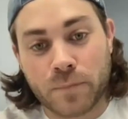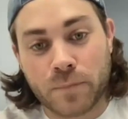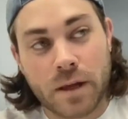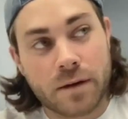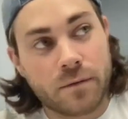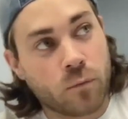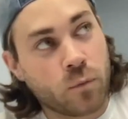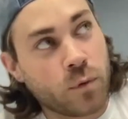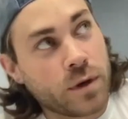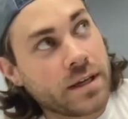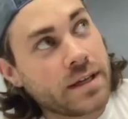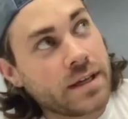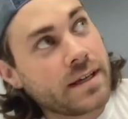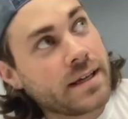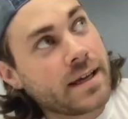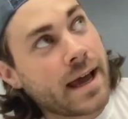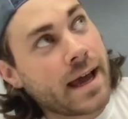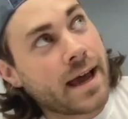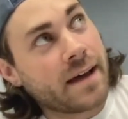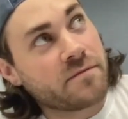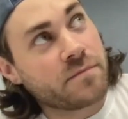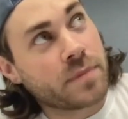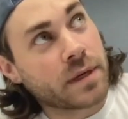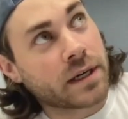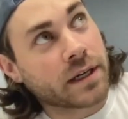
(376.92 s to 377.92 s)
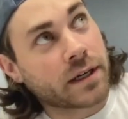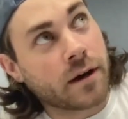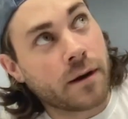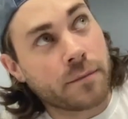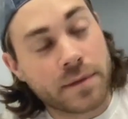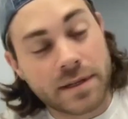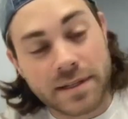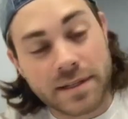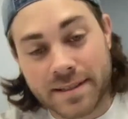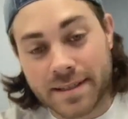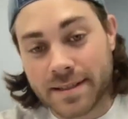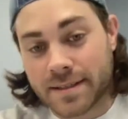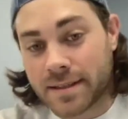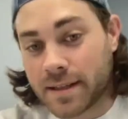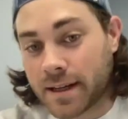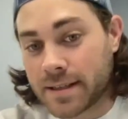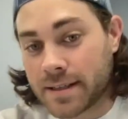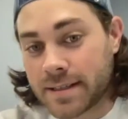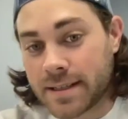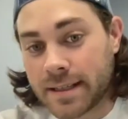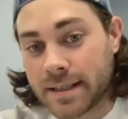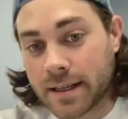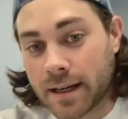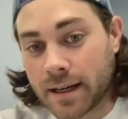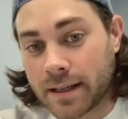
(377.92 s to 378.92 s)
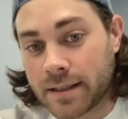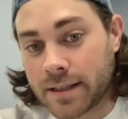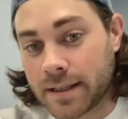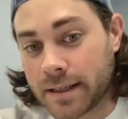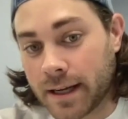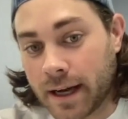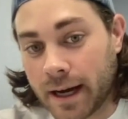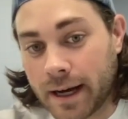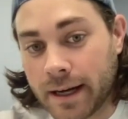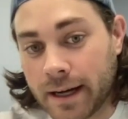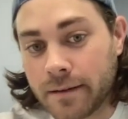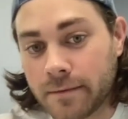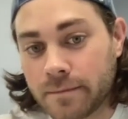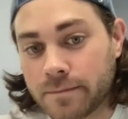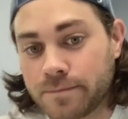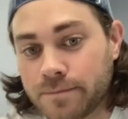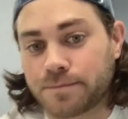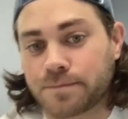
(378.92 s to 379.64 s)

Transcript: We have been a company since 1999.